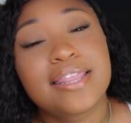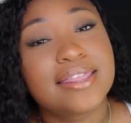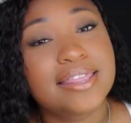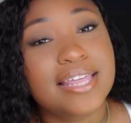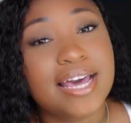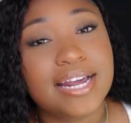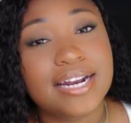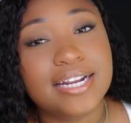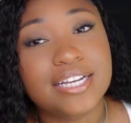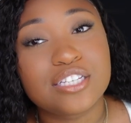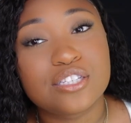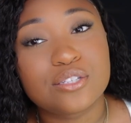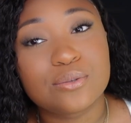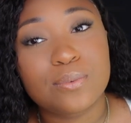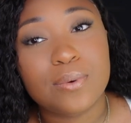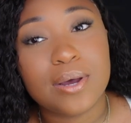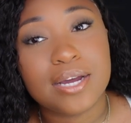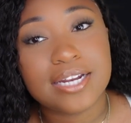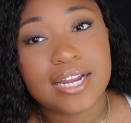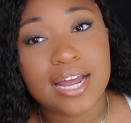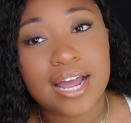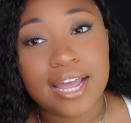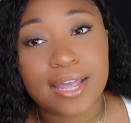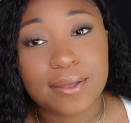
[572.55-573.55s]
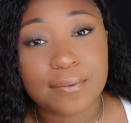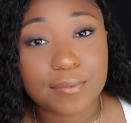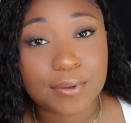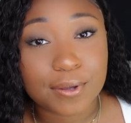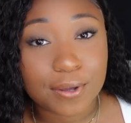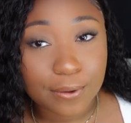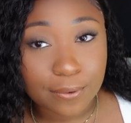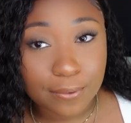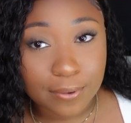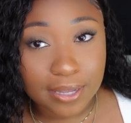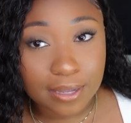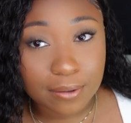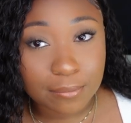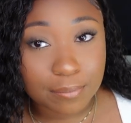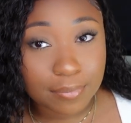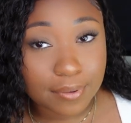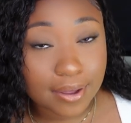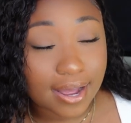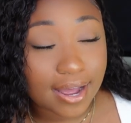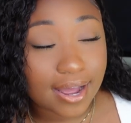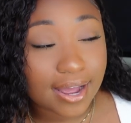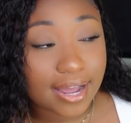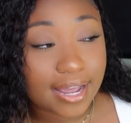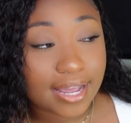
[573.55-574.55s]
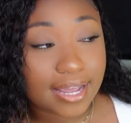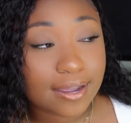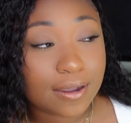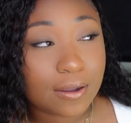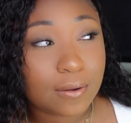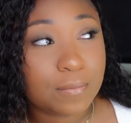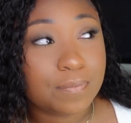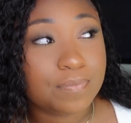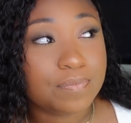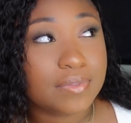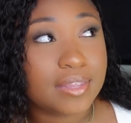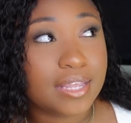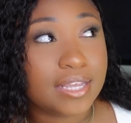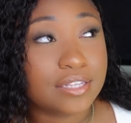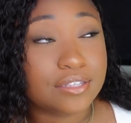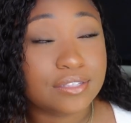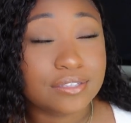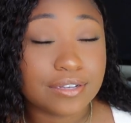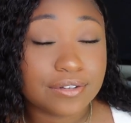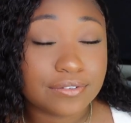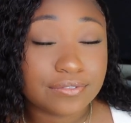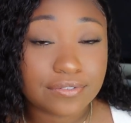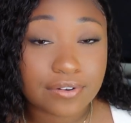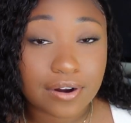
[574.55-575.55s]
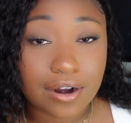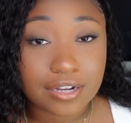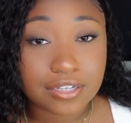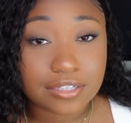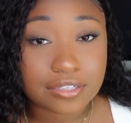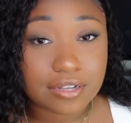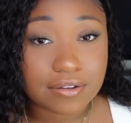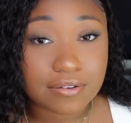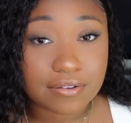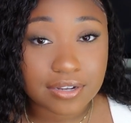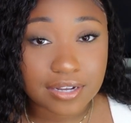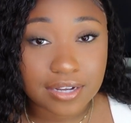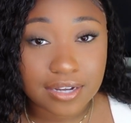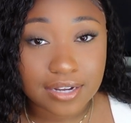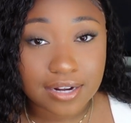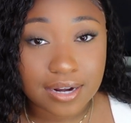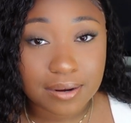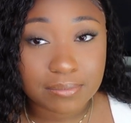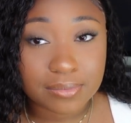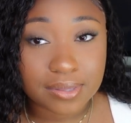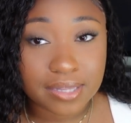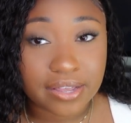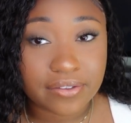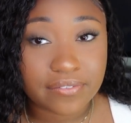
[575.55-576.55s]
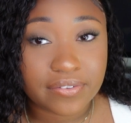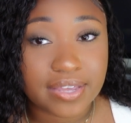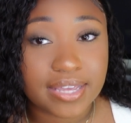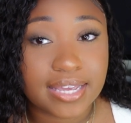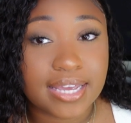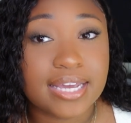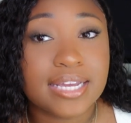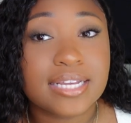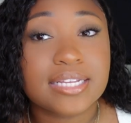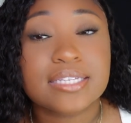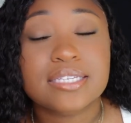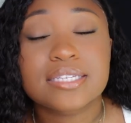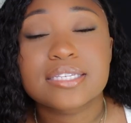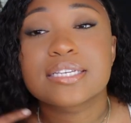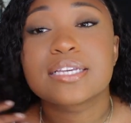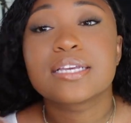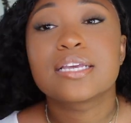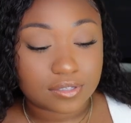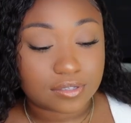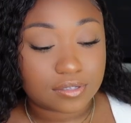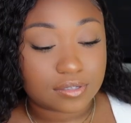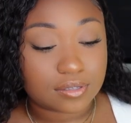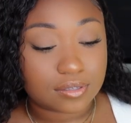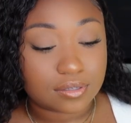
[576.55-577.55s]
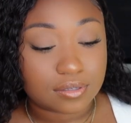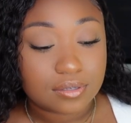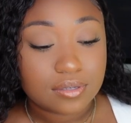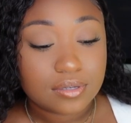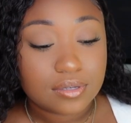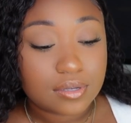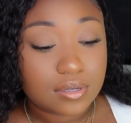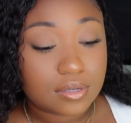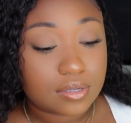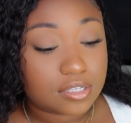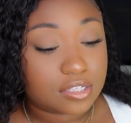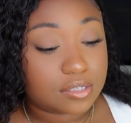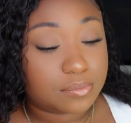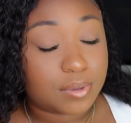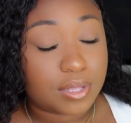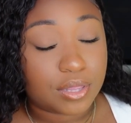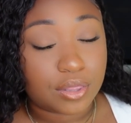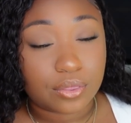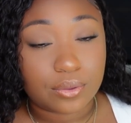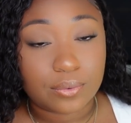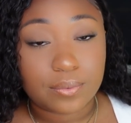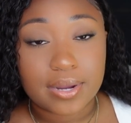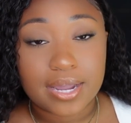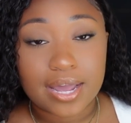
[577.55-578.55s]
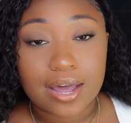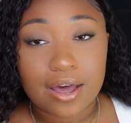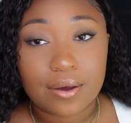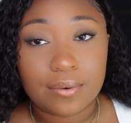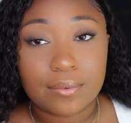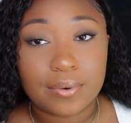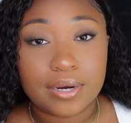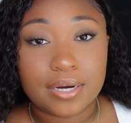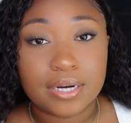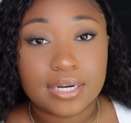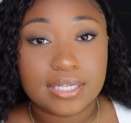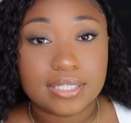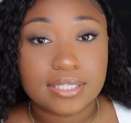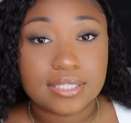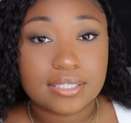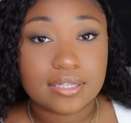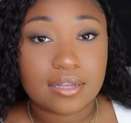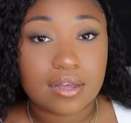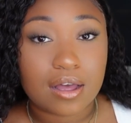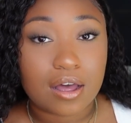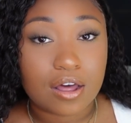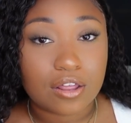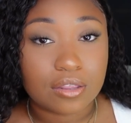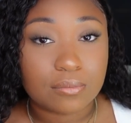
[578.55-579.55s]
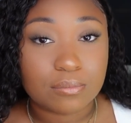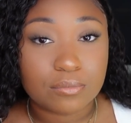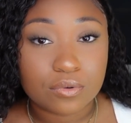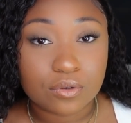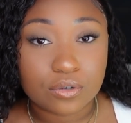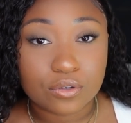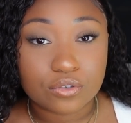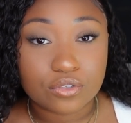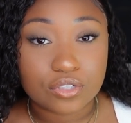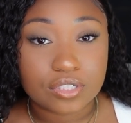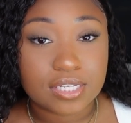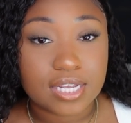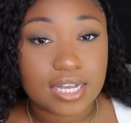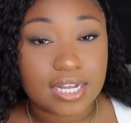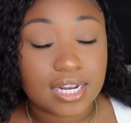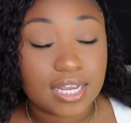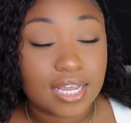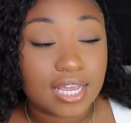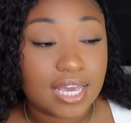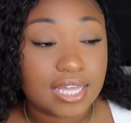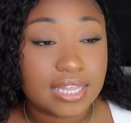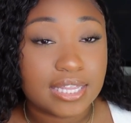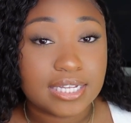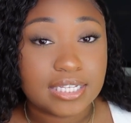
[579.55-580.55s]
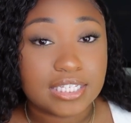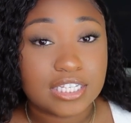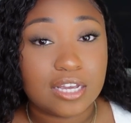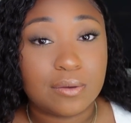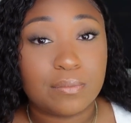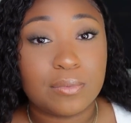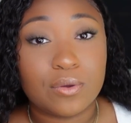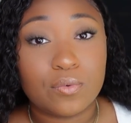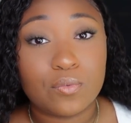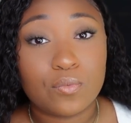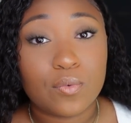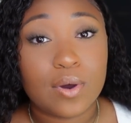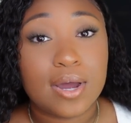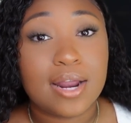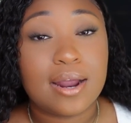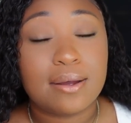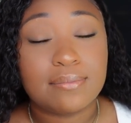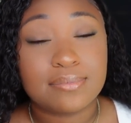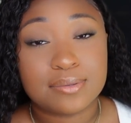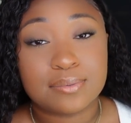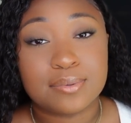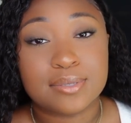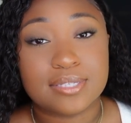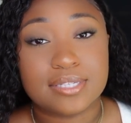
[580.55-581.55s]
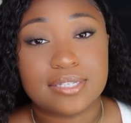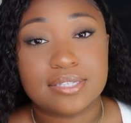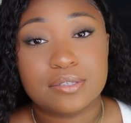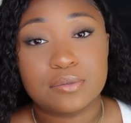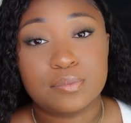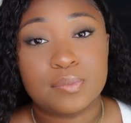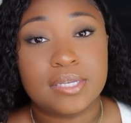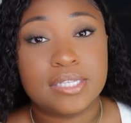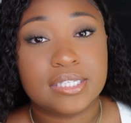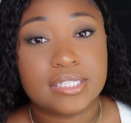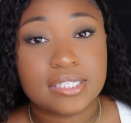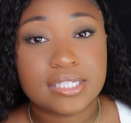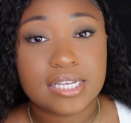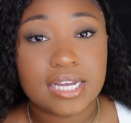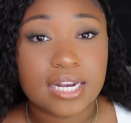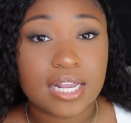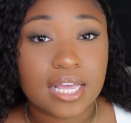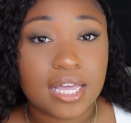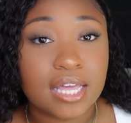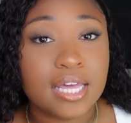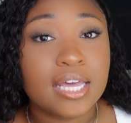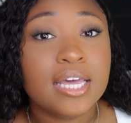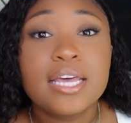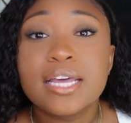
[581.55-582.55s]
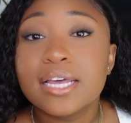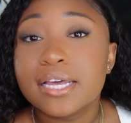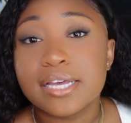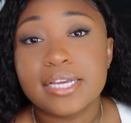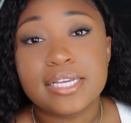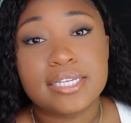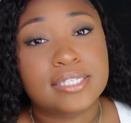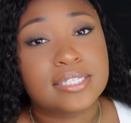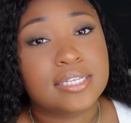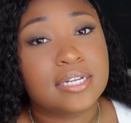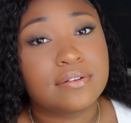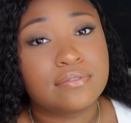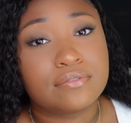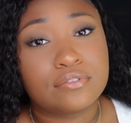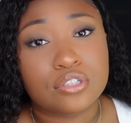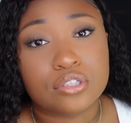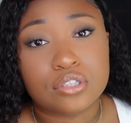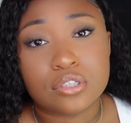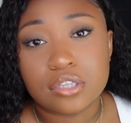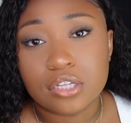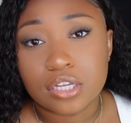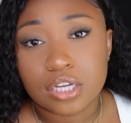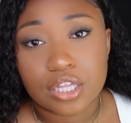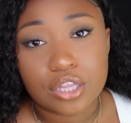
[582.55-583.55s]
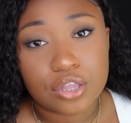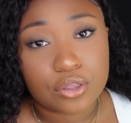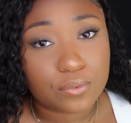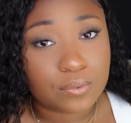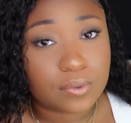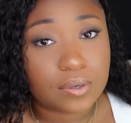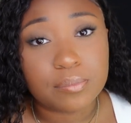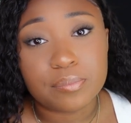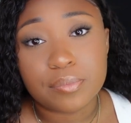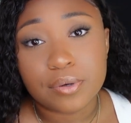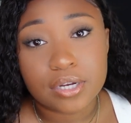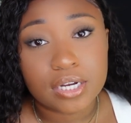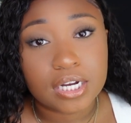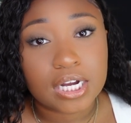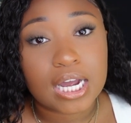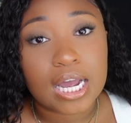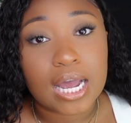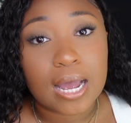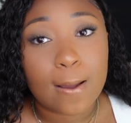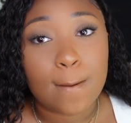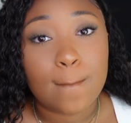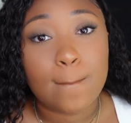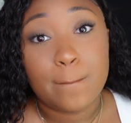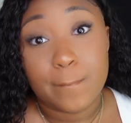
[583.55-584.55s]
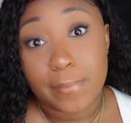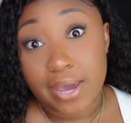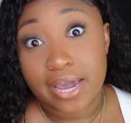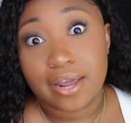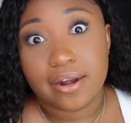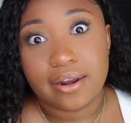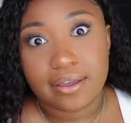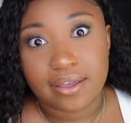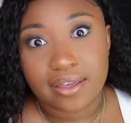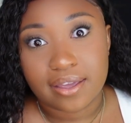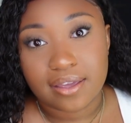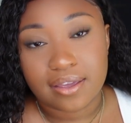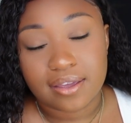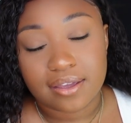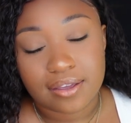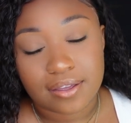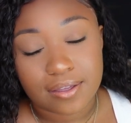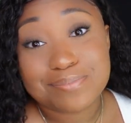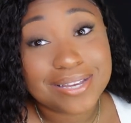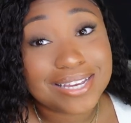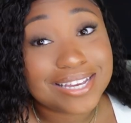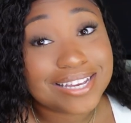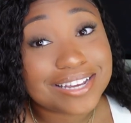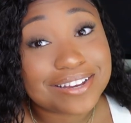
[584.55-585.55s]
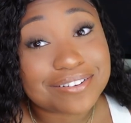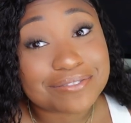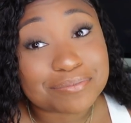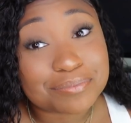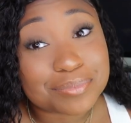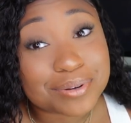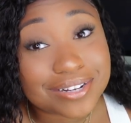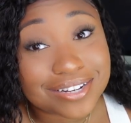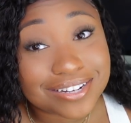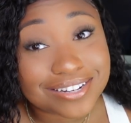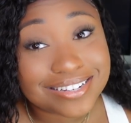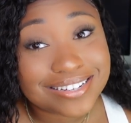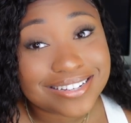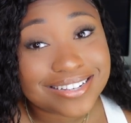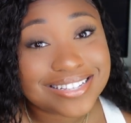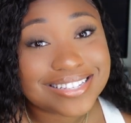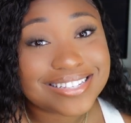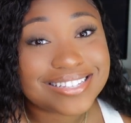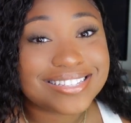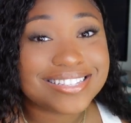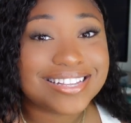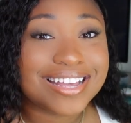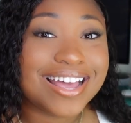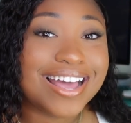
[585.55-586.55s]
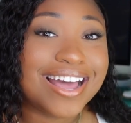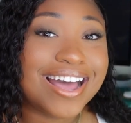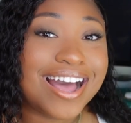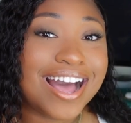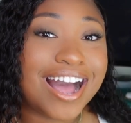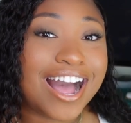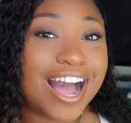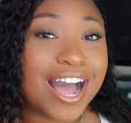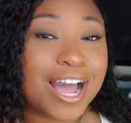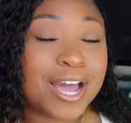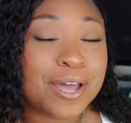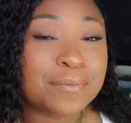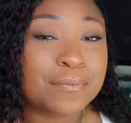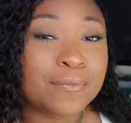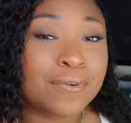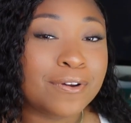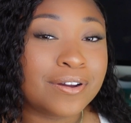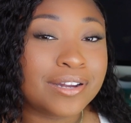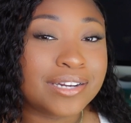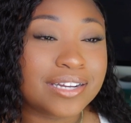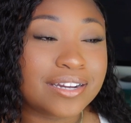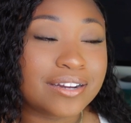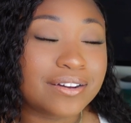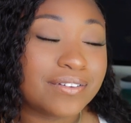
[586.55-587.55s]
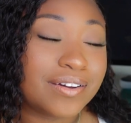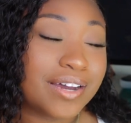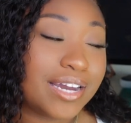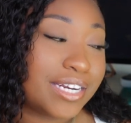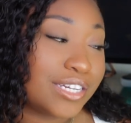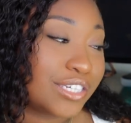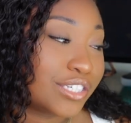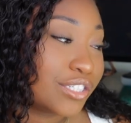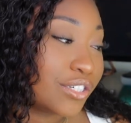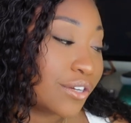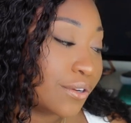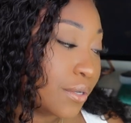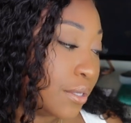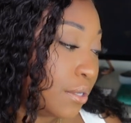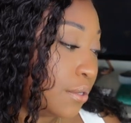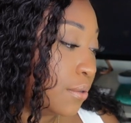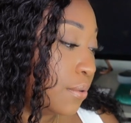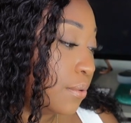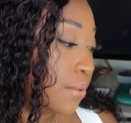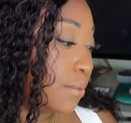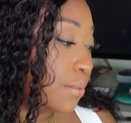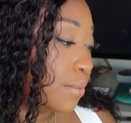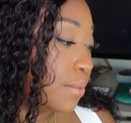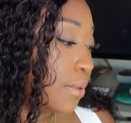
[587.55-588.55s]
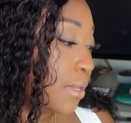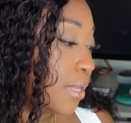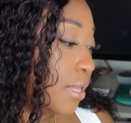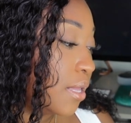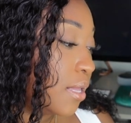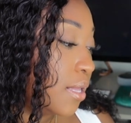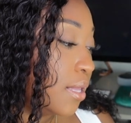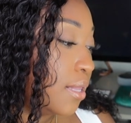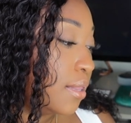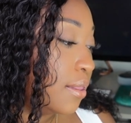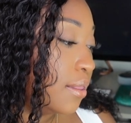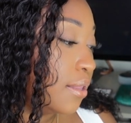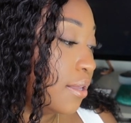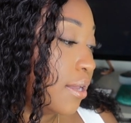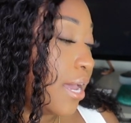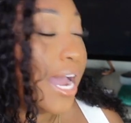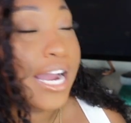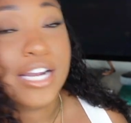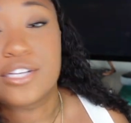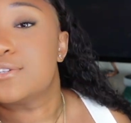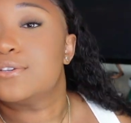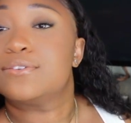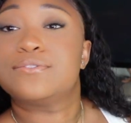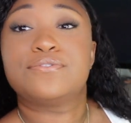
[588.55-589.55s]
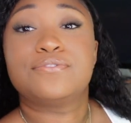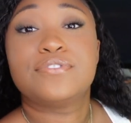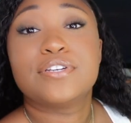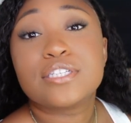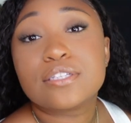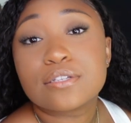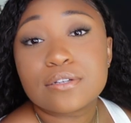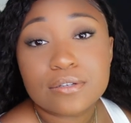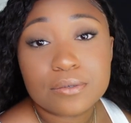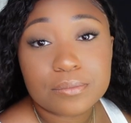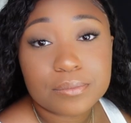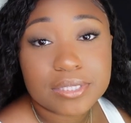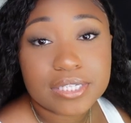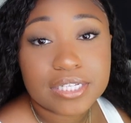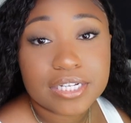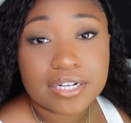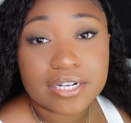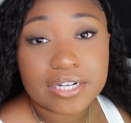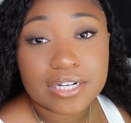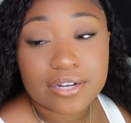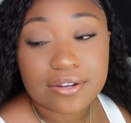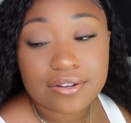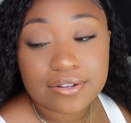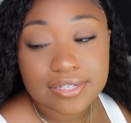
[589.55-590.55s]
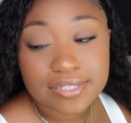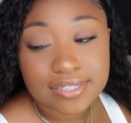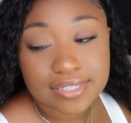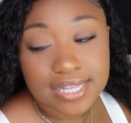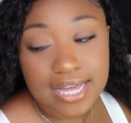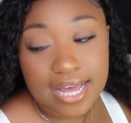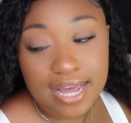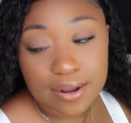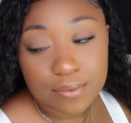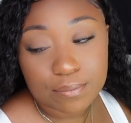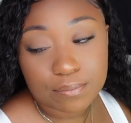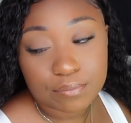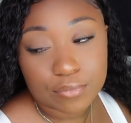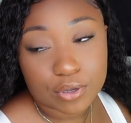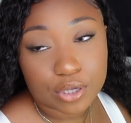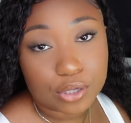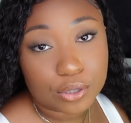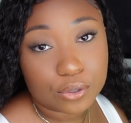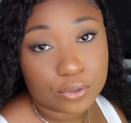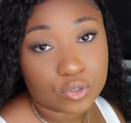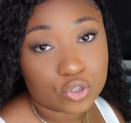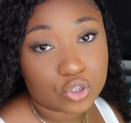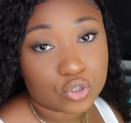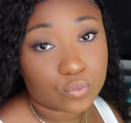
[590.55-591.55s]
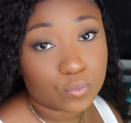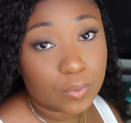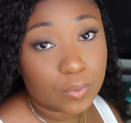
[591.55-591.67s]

That is what I am going by, and so far so good. I'm loving it. I'm supposed to spend 3 hours on the Magoosh Study, and they tell me what I'm supposed to spend studying instead of just looking through a book panicking. Speaking of books, I'm going to go ahead and show you the actual physical materials that Magoosh